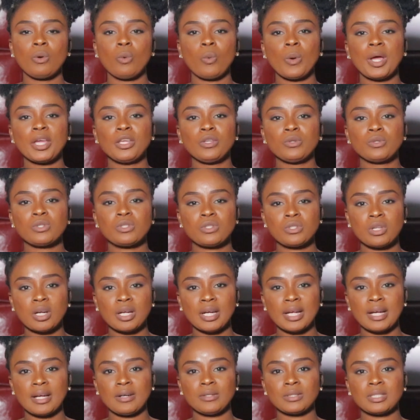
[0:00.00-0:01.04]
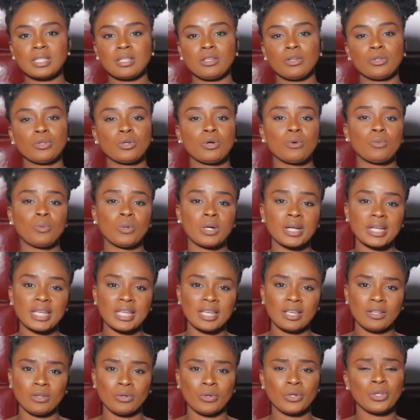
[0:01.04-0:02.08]
when you start out and you're not
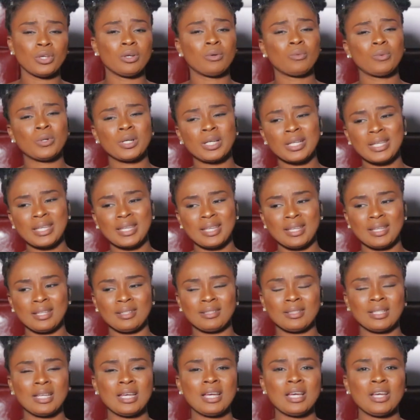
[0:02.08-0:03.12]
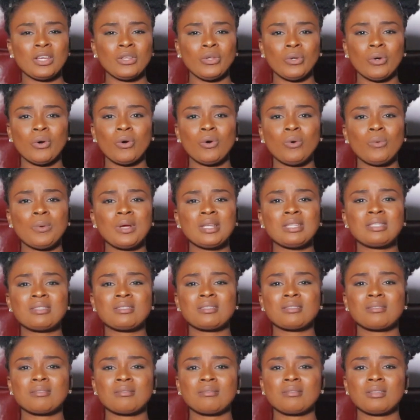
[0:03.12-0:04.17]
working or you're working, you're always,
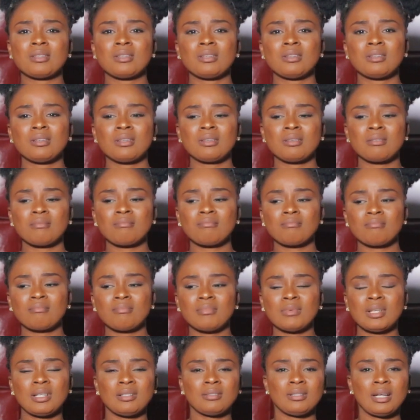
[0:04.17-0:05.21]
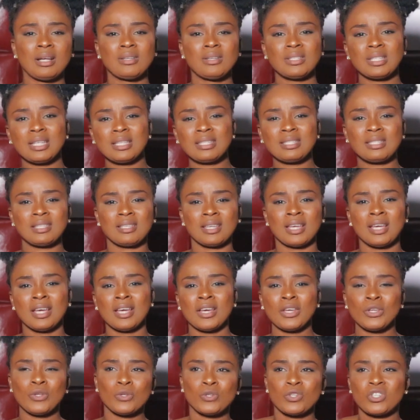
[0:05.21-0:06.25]
how do I say,
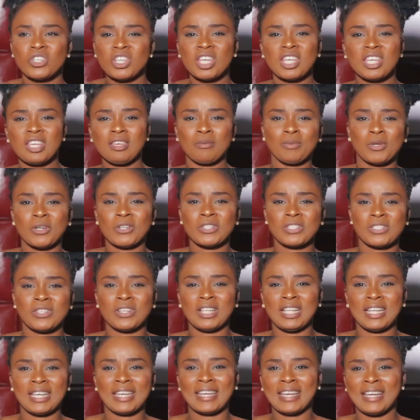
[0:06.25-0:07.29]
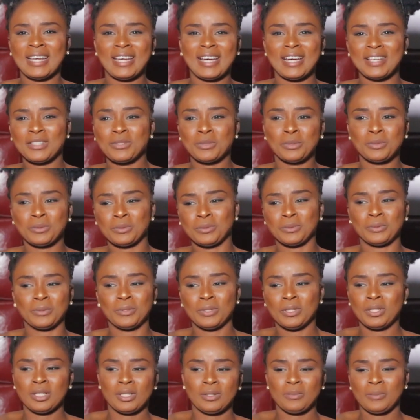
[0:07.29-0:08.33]
you're shaky because you're like, I don't know,
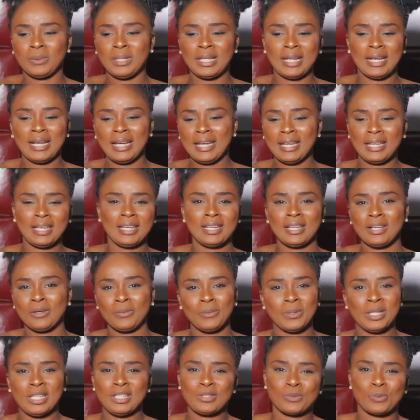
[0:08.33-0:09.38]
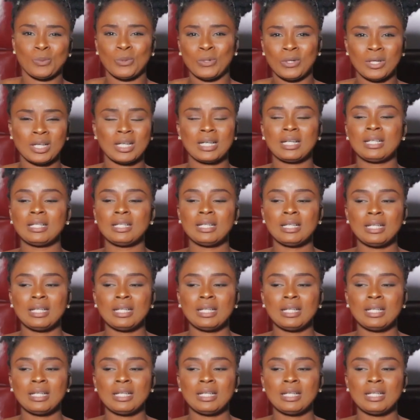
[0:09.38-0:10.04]
will it work?